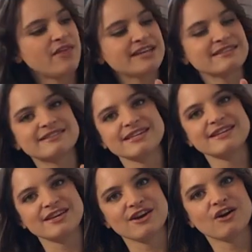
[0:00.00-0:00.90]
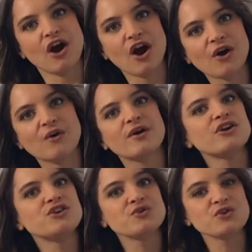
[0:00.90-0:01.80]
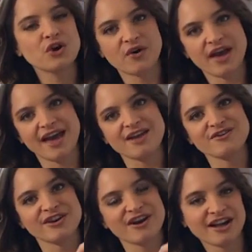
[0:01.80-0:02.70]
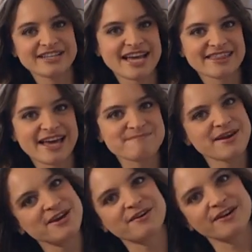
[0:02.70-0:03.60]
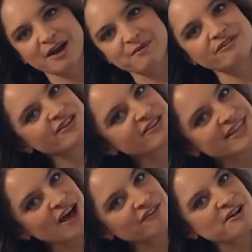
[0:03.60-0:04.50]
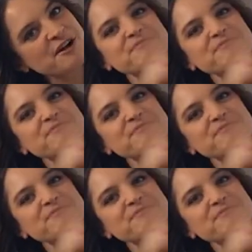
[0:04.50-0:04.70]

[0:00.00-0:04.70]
They can see in here, oh, you can go ahead, you can contact that maker and get one for yourself.